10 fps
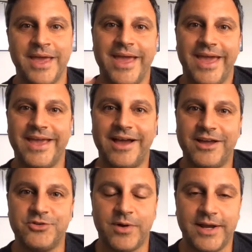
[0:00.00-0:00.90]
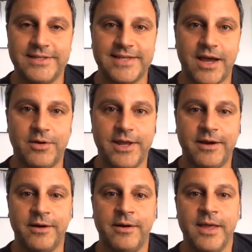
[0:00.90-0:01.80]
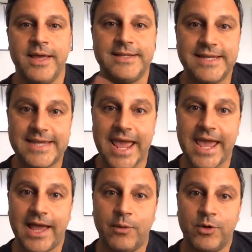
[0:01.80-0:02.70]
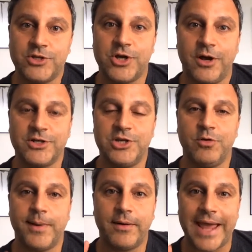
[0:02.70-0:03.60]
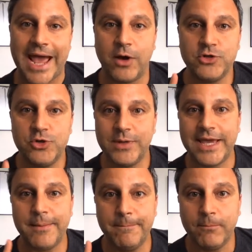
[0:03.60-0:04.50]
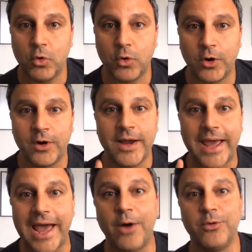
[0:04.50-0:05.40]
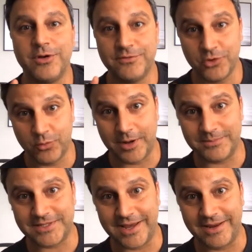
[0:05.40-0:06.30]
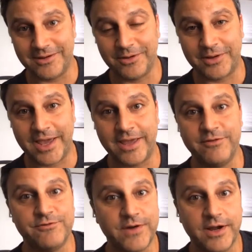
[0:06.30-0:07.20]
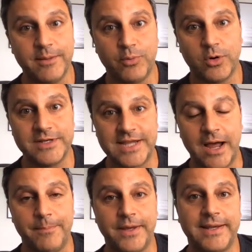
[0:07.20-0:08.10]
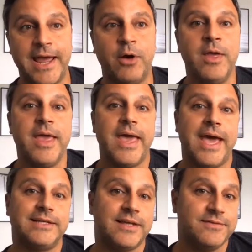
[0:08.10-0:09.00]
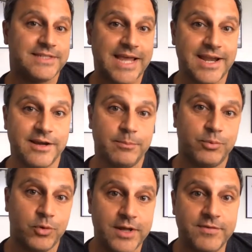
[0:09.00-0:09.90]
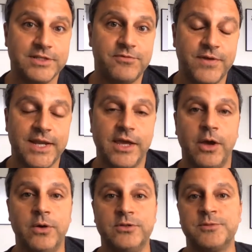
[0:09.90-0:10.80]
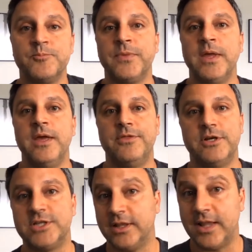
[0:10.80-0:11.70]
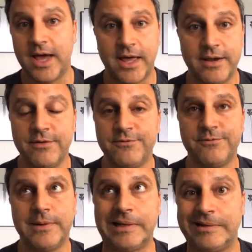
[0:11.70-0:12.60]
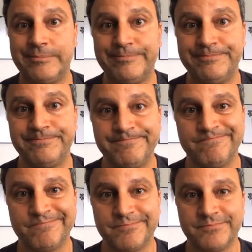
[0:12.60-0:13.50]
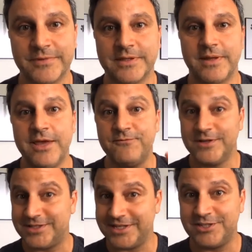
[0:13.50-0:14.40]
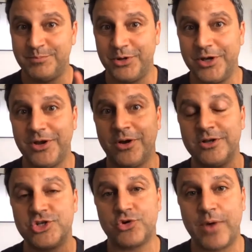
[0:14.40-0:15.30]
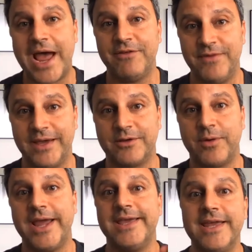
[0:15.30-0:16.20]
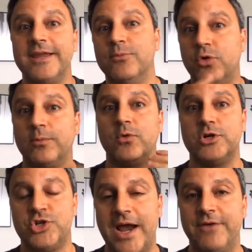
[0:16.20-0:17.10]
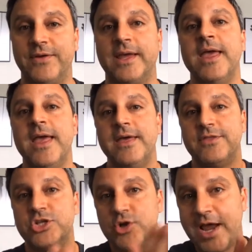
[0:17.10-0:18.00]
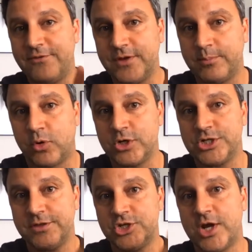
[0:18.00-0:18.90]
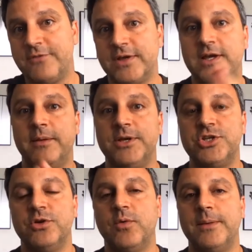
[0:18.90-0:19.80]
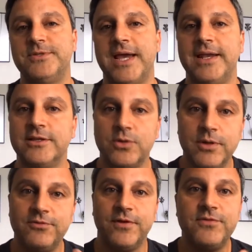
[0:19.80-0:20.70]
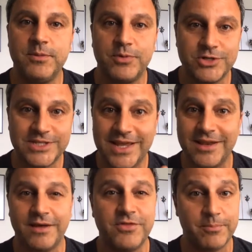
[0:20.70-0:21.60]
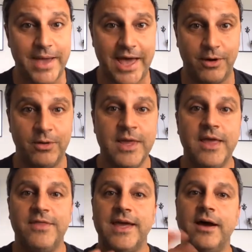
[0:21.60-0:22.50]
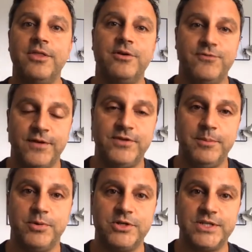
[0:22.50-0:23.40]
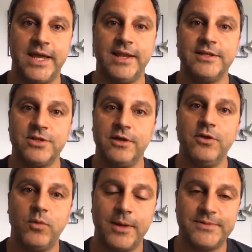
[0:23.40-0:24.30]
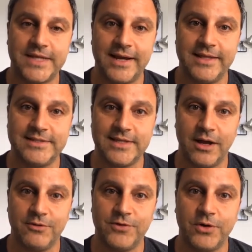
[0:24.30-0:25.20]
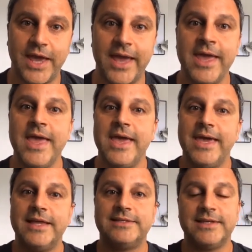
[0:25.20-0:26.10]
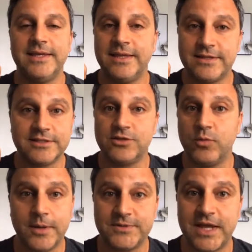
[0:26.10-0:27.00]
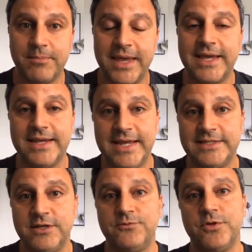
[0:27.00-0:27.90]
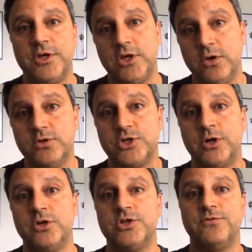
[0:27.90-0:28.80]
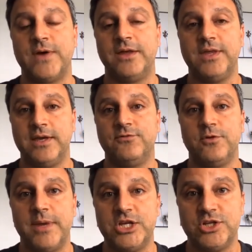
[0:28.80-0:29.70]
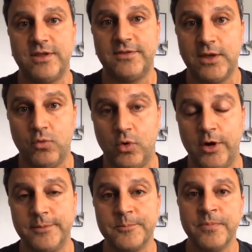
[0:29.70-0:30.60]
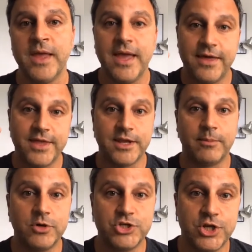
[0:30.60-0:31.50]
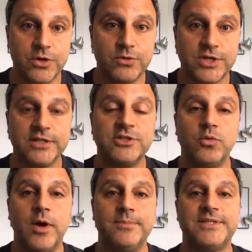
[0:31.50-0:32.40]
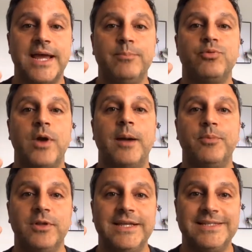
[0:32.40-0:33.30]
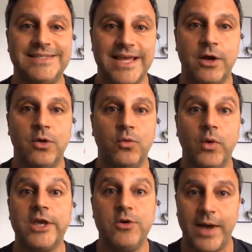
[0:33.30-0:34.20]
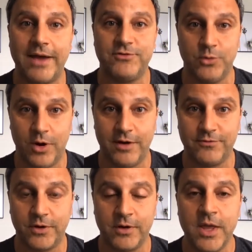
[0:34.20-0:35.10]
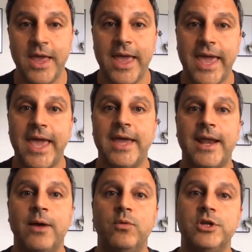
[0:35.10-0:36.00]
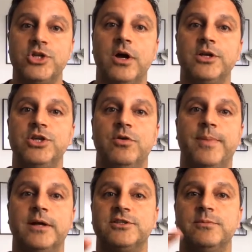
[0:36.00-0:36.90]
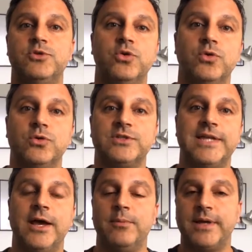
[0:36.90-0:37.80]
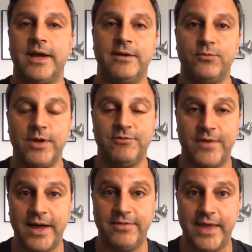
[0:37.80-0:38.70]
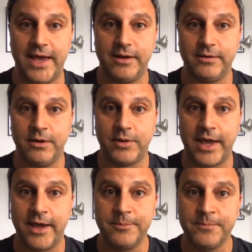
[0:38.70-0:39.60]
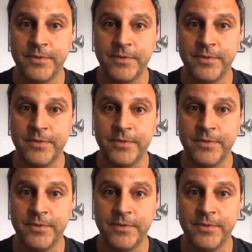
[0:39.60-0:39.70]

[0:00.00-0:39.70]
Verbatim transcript: Hey guys, Ronnie Soud here. Today I want to talk to you about how to get more out of your website. Okay, very important topic. Now, as I've stated in previous videos, there's a lot of um, emphasis put on traffic, right? Getting more and more traffic. The traffic portion, the traffic coming to your website, is only 50% of the battle. The other 50% is on the website itself, okay? It's it, does the website make it easy for the user to find the information that they want? And then number 2, does the website properly sell what you have to offer? And I want to talk to you about some tools to help kind of refine that, okay?